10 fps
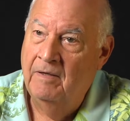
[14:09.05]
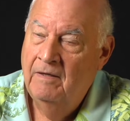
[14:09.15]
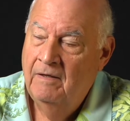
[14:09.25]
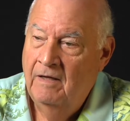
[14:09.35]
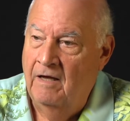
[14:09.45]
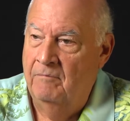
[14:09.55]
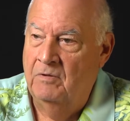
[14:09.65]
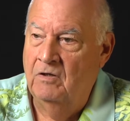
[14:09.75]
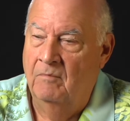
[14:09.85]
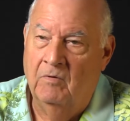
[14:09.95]
Mm-hmm. I've
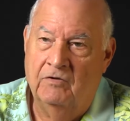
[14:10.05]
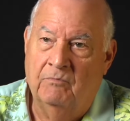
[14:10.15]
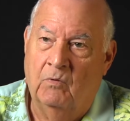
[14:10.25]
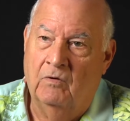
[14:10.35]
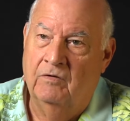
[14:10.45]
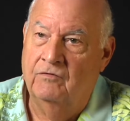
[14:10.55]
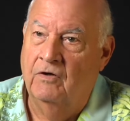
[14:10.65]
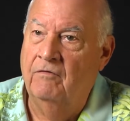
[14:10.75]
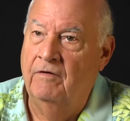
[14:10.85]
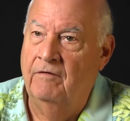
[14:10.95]
become much more
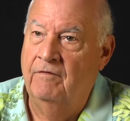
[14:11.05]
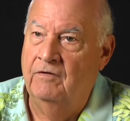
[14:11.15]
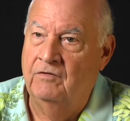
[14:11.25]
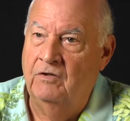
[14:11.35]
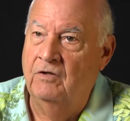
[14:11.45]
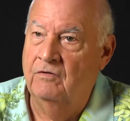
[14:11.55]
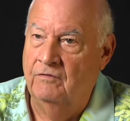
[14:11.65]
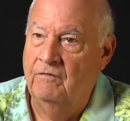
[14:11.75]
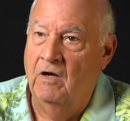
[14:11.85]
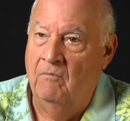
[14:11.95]
conservative as the years
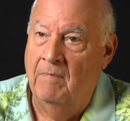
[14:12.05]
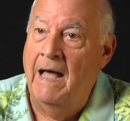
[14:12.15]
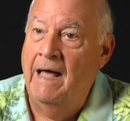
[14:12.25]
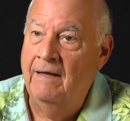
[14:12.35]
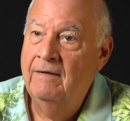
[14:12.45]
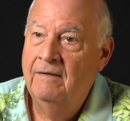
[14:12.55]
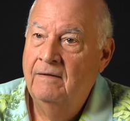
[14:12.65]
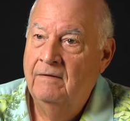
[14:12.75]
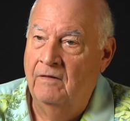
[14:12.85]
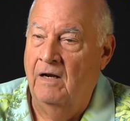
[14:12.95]
have gone by
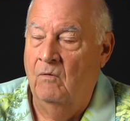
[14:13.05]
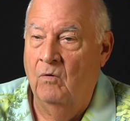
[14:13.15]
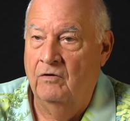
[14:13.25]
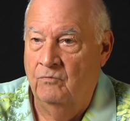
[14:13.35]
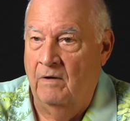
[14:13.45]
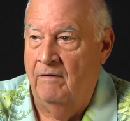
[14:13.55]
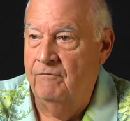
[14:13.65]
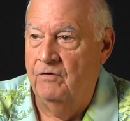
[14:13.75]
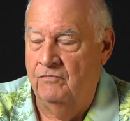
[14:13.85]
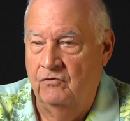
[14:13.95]
mm-hmm. than I was when I
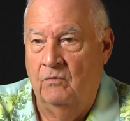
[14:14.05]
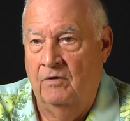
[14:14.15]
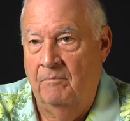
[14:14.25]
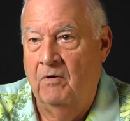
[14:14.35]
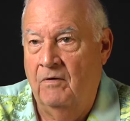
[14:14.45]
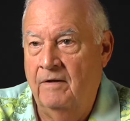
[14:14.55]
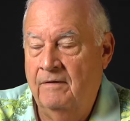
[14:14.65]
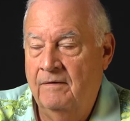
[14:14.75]
first joined the party.